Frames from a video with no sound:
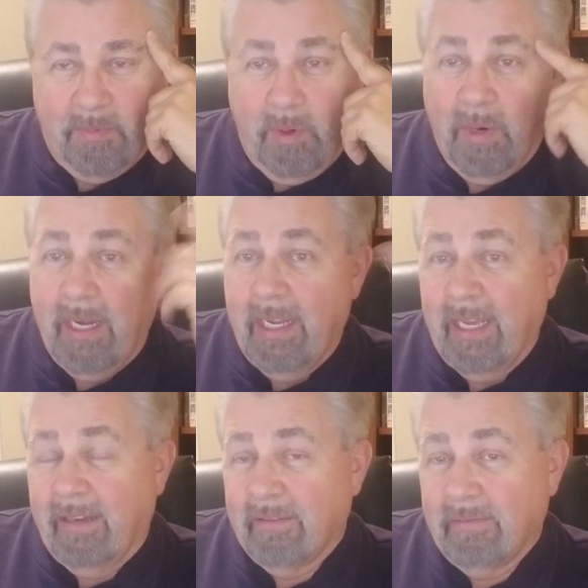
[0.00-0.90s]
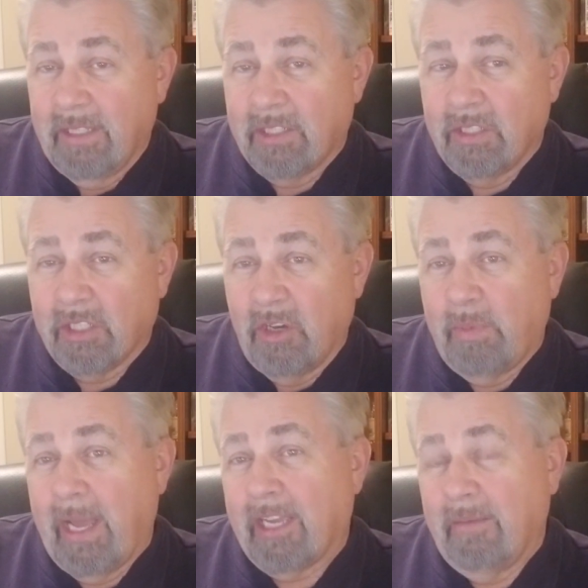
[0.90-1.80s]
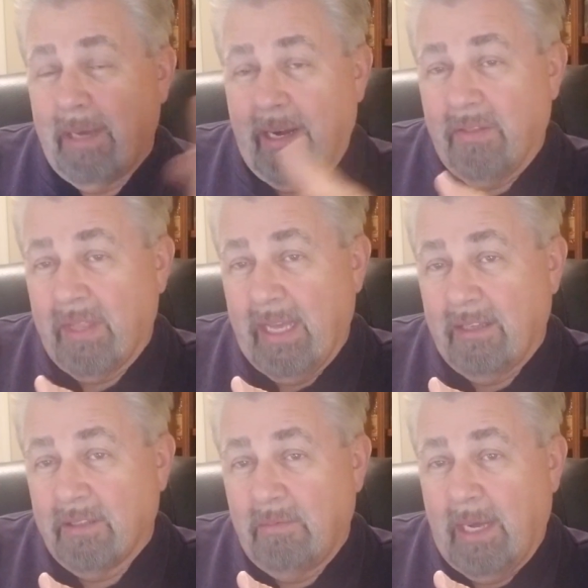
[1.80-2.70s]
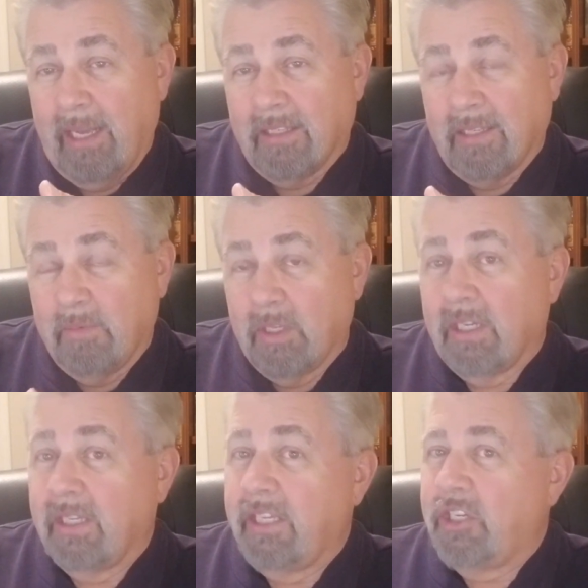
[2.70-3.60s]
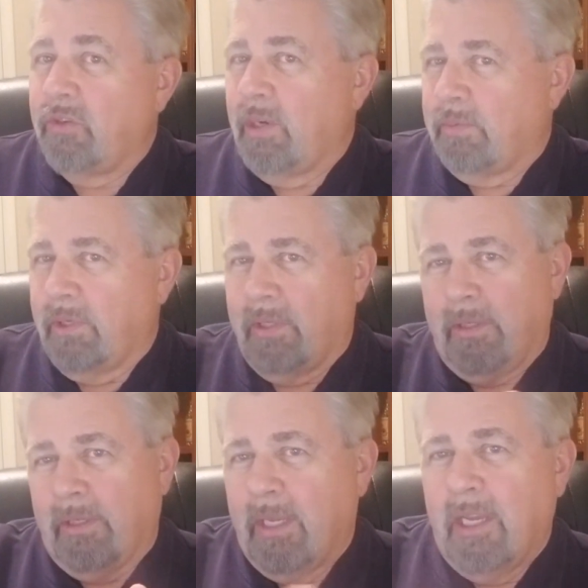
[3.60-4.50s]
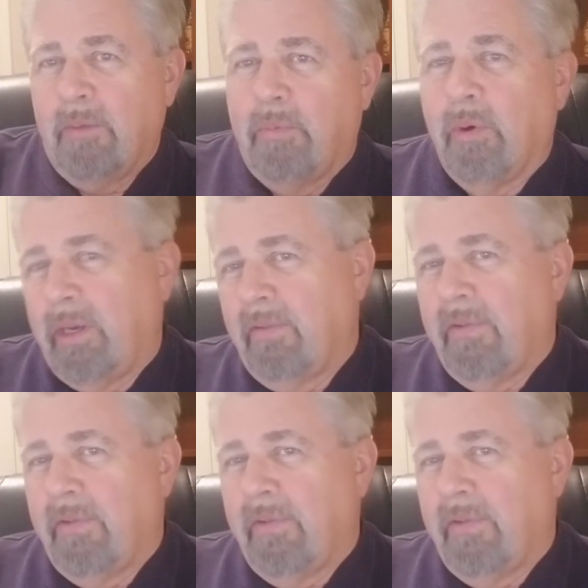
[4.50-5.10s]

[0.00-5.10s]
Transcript: But right now, let's just go back about 1,000 miles. I'm going to lead you up to the point of